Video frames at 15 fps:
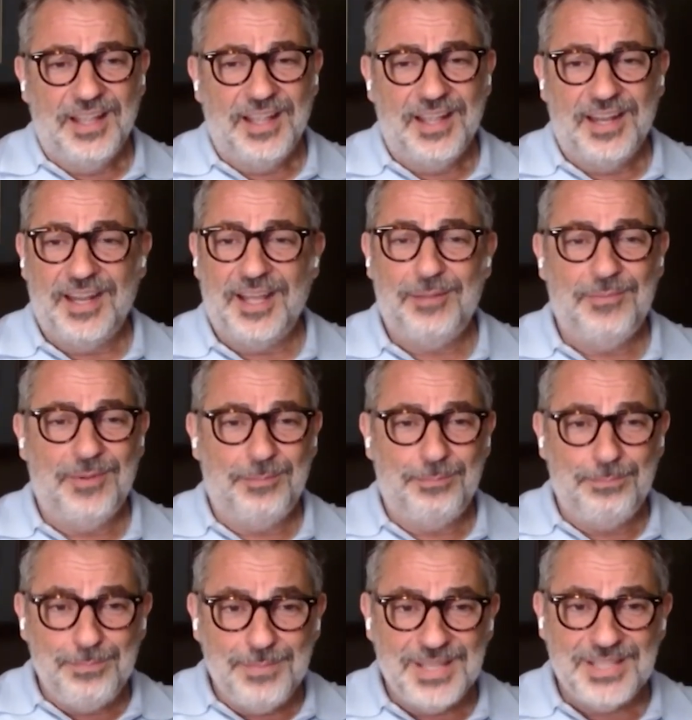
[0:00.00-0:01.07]
And I'm a
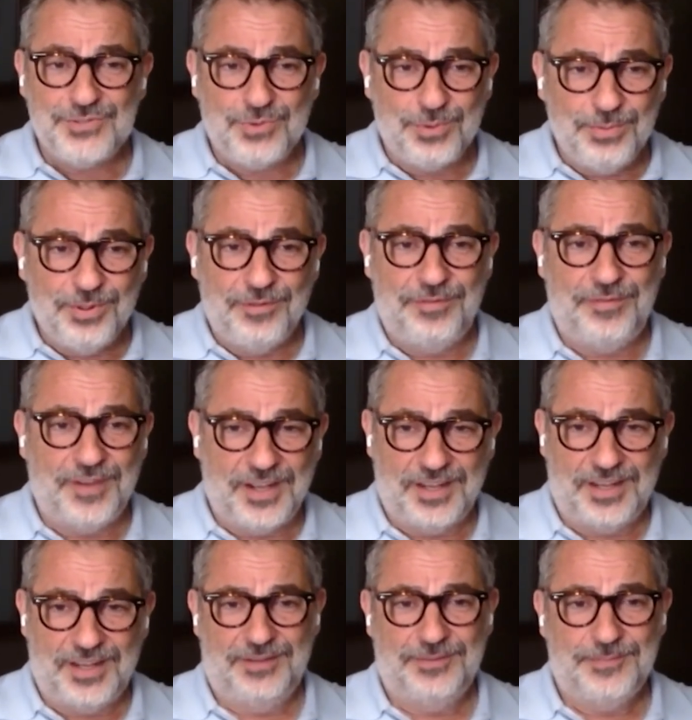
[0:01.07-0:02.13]
miserable fuck.
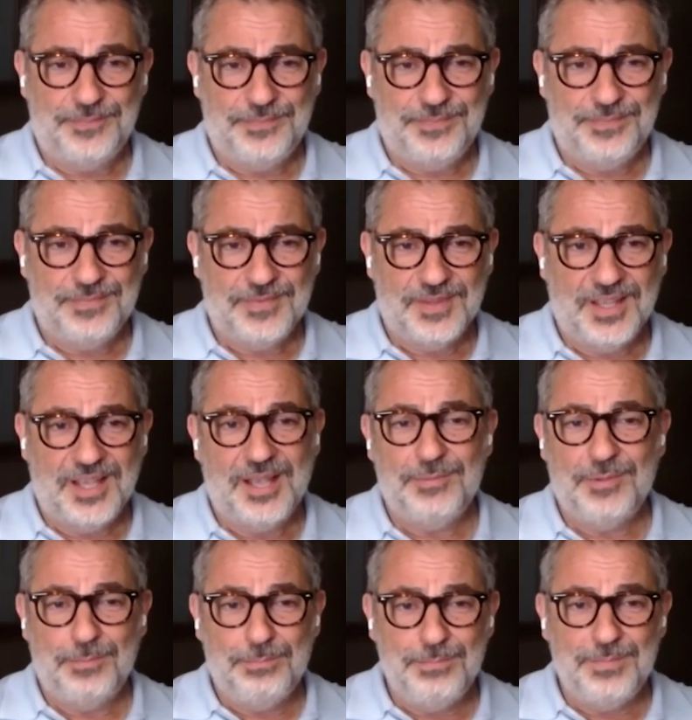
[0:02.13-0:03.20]

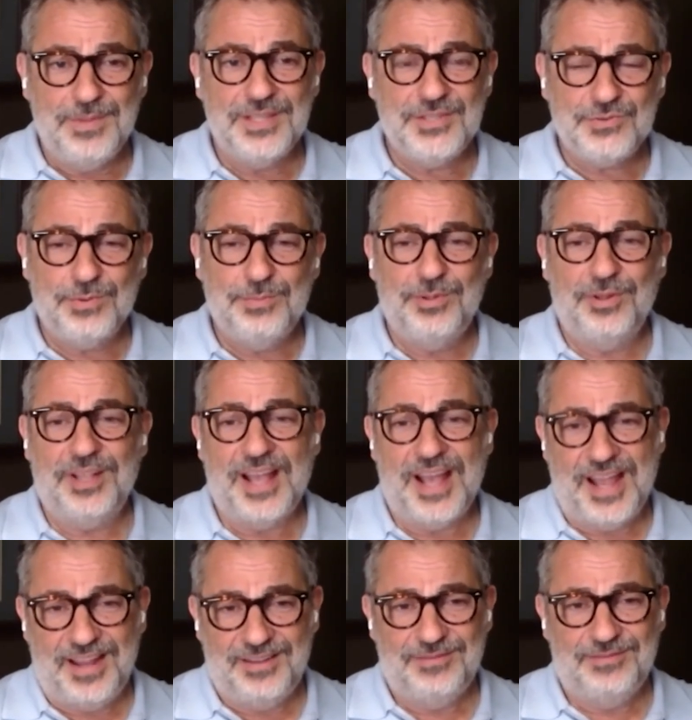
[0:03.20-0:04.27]
I'm a miserable
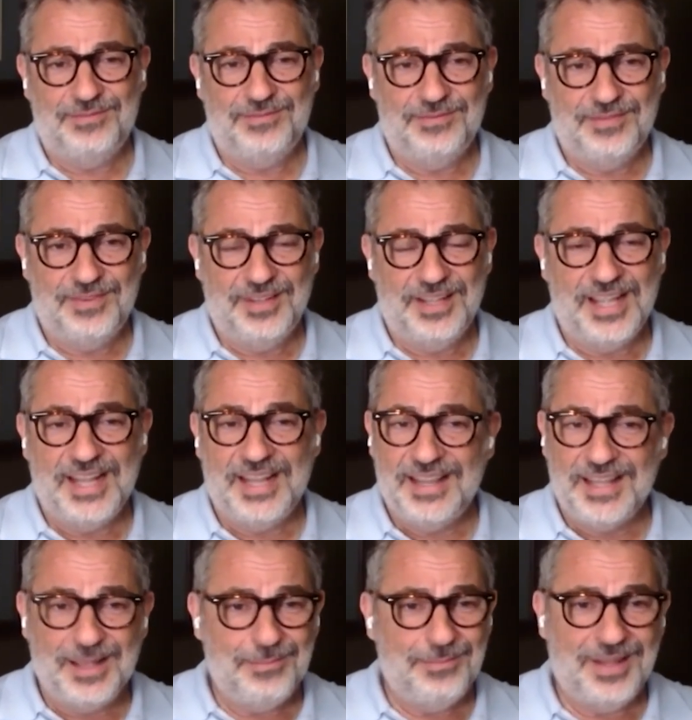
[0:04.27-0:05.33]
guy.
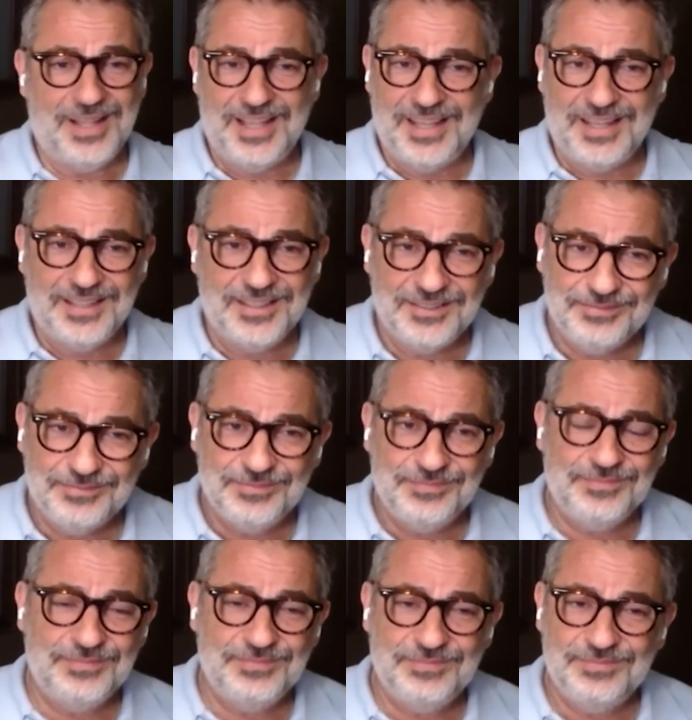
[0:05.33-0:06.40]
And I'm like
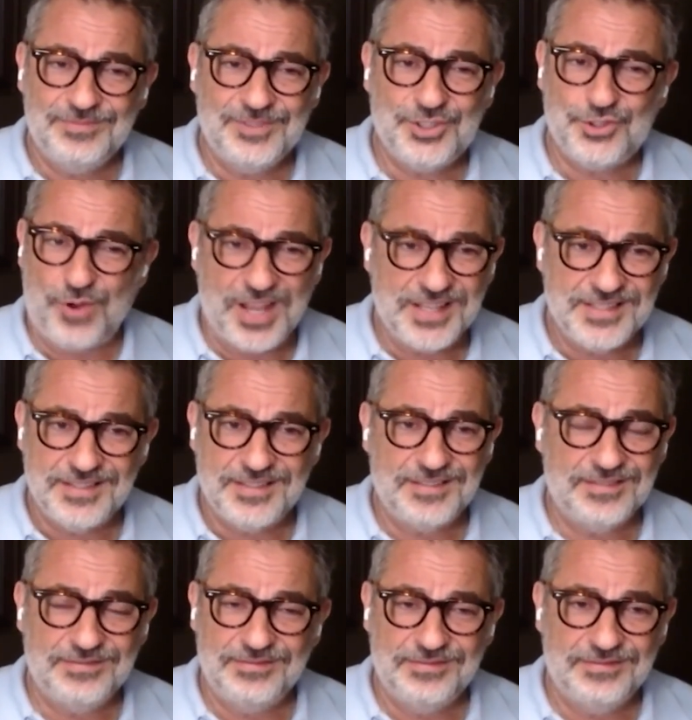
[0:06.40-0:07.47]
stressed
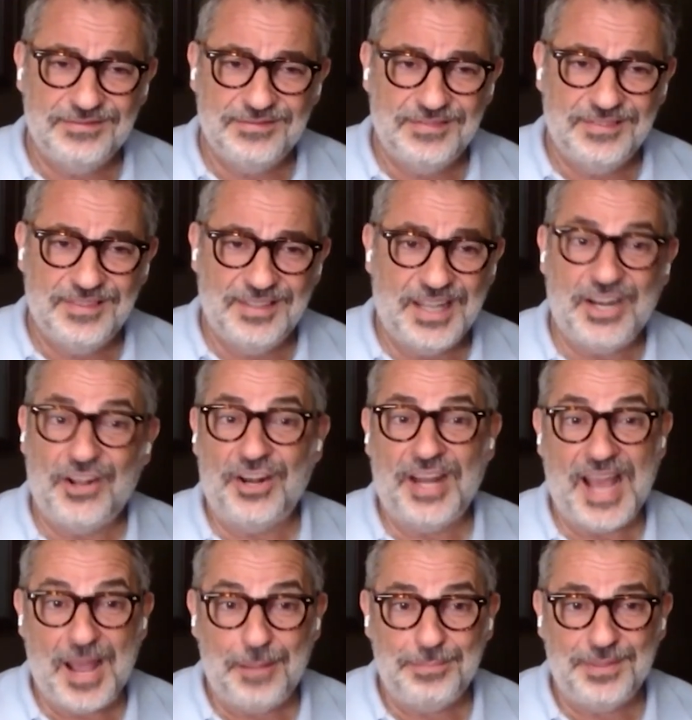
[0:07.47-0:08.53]
and
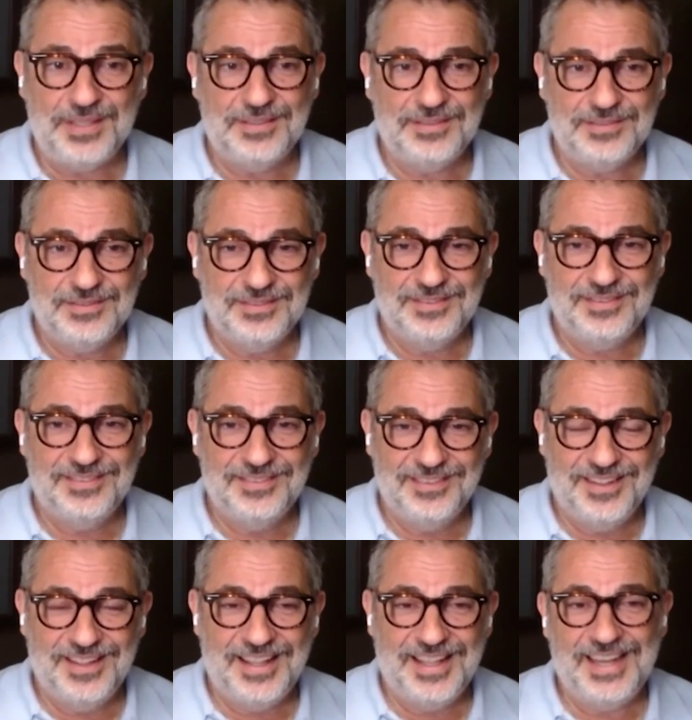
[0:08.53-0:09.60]
unhappy.
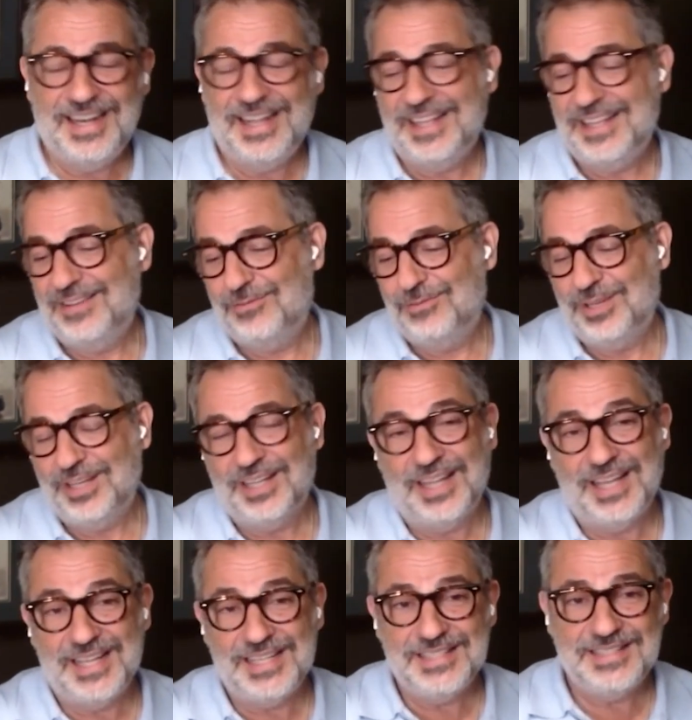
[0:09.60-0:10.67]
And I
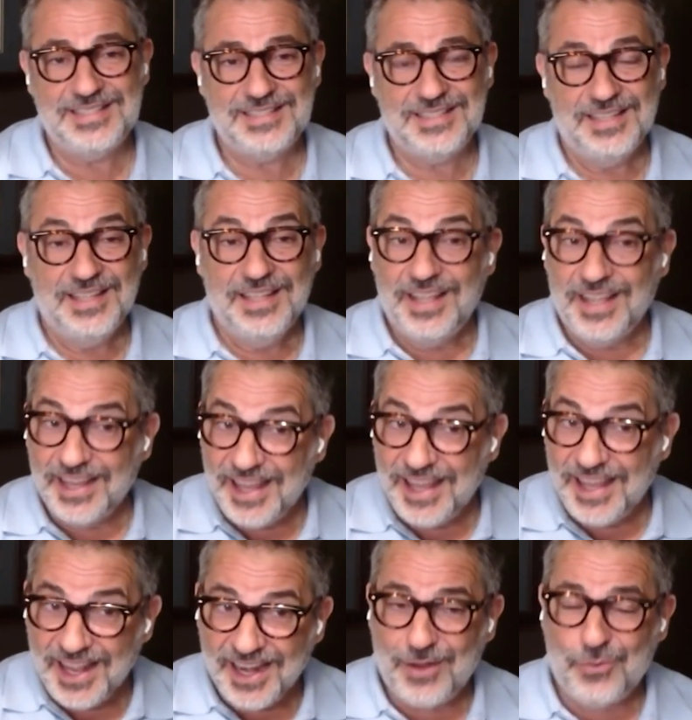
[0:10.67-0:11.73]
realize
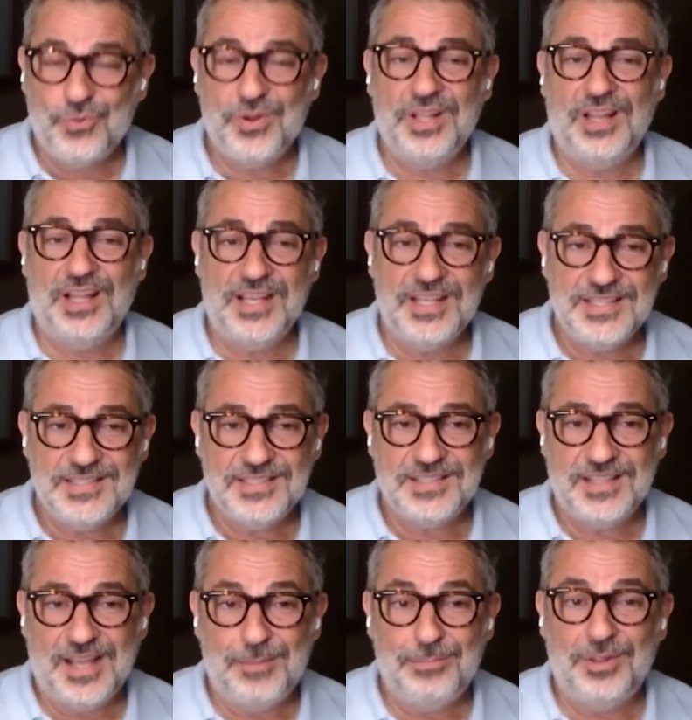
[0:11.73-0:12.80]

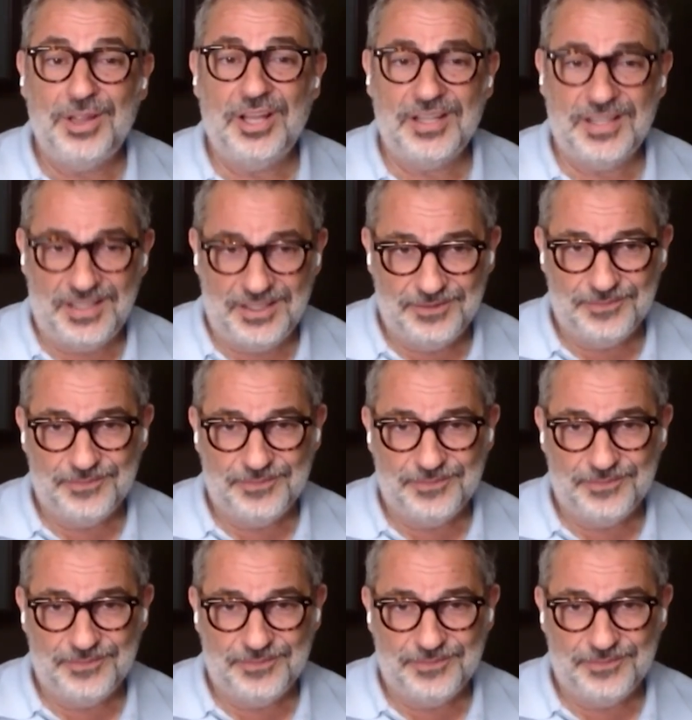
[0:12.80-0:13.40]
I'm lucky.